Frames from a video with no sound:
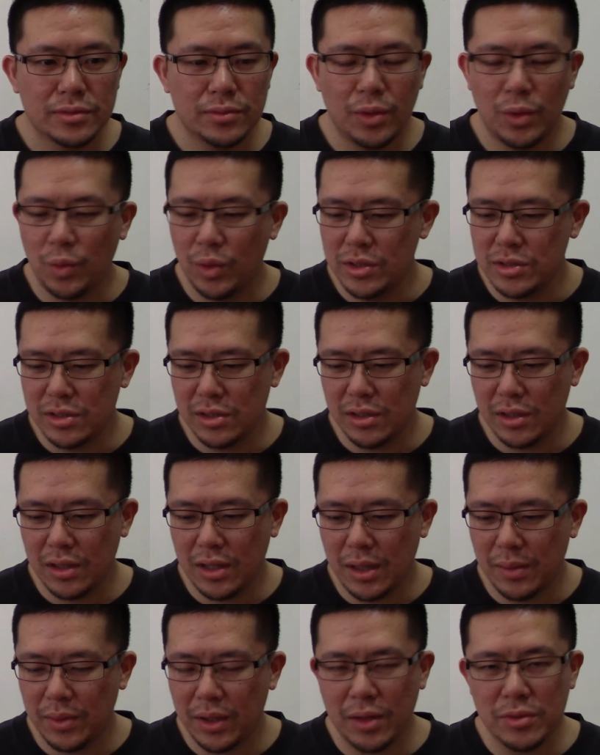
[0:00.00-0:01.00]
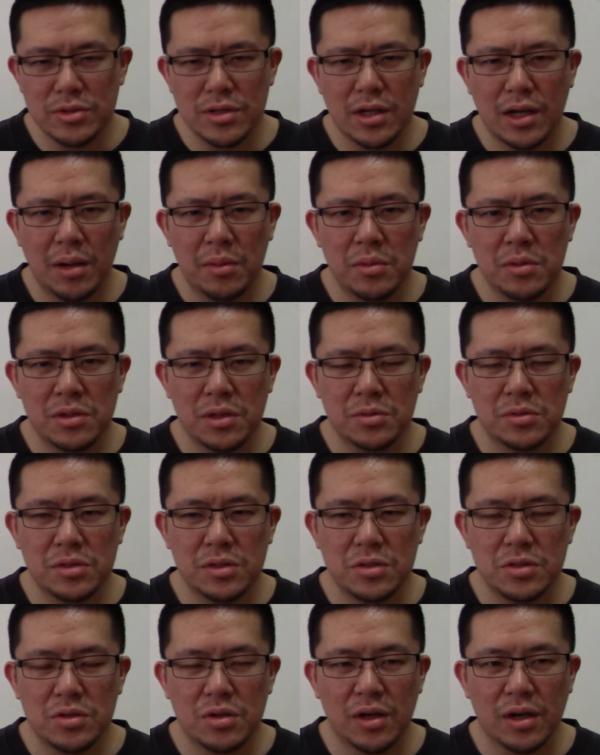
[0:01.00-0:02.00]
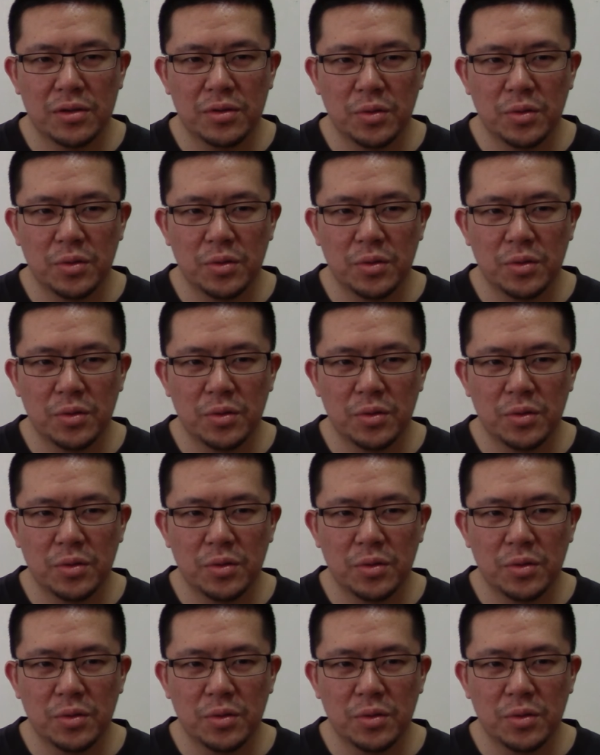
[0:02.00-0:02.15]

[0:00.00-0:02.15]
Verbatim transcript: Wait, when's it coming out? Is it coming out this year?